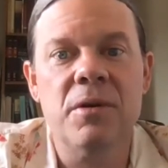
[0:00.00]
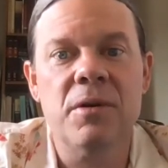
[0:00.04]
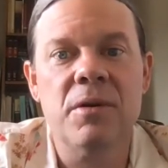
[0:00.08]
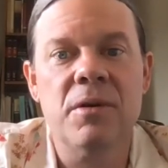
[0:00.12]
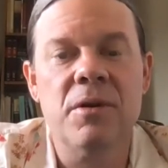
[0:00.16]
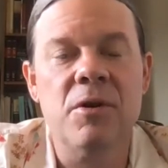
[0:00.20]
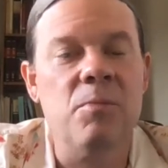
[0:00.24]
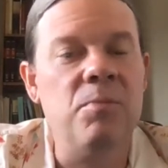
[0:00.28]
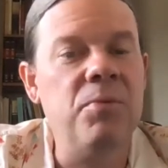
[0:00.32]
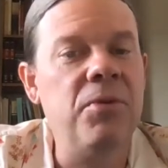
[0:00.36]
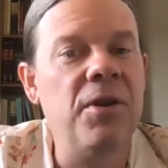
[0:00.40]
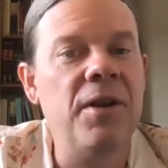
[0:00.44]

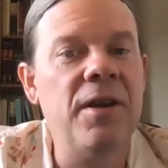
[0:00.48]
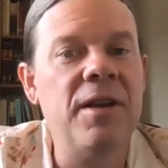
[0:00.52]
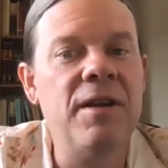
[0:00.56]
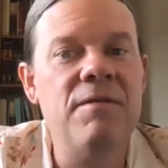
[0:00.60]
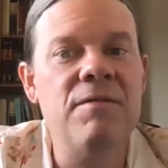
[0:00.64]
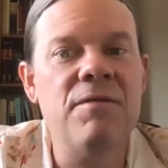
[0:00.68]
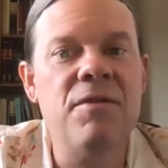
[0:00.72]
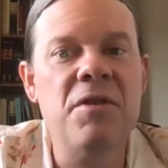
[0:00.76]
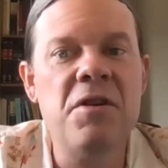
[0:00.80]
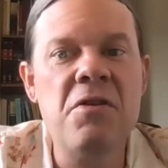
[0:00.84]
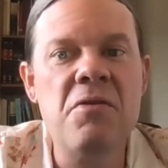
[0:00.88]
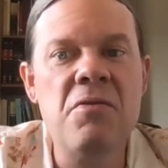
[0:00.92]
They're playing
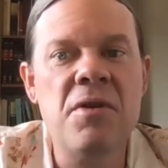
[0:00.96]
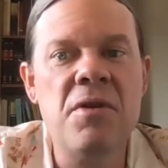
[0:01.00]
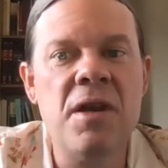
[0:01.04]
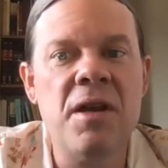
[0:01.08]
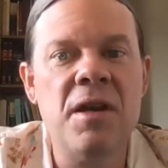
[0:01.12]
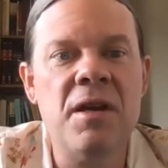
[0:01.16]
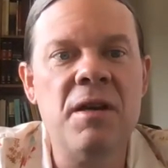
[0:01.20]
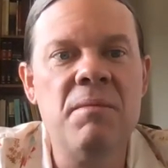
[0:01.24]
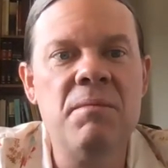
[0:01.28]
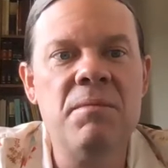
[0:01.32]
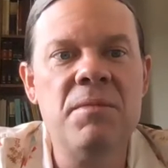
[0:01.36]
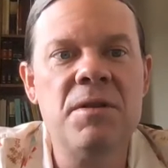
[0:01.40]
video
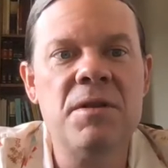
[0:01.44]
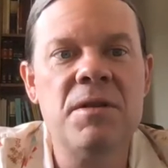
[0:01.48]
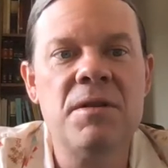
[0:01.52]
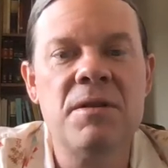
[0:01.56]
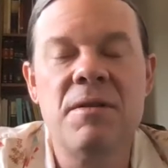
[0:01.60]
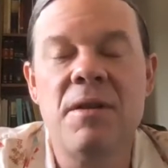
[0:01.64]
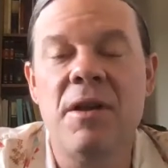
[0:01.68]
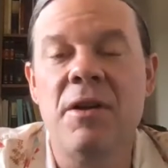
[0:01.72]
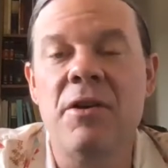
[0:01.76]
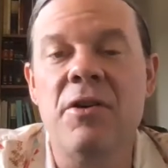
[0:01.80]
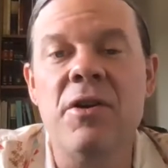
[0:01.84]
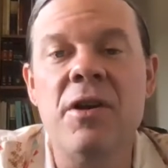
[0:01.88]
games
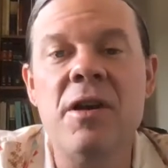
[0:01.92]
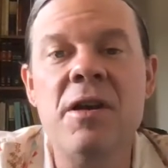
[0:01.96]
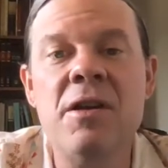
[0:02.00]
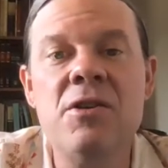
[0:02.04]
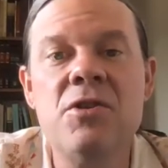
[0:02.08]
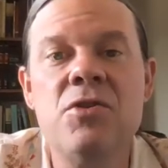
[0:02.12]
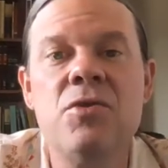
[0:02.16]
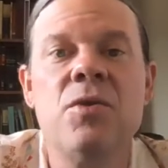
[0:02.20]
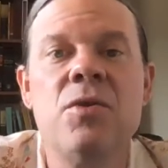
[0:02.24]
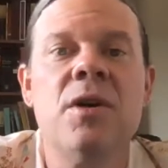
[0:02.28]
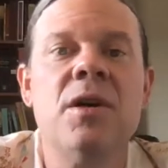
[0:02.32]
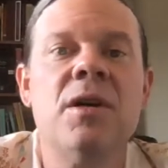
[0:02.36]
that are
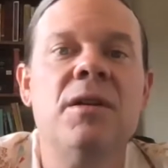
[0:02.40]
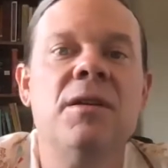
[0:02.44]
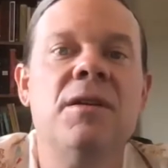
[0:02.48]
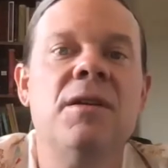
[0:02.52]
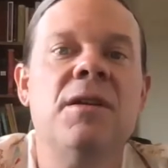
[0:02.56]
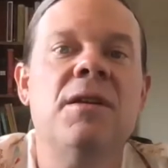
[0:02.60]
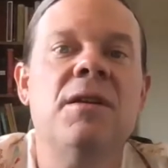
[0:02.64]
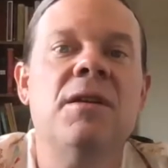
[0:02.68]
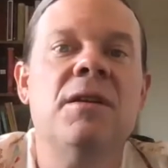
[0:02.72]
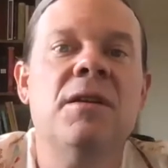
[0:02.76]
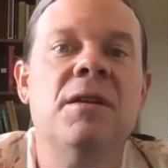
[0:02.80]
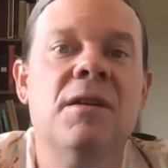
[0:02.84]

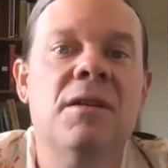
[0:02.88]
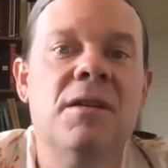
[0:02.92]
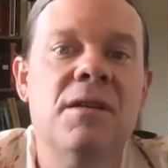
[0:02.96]
indirectly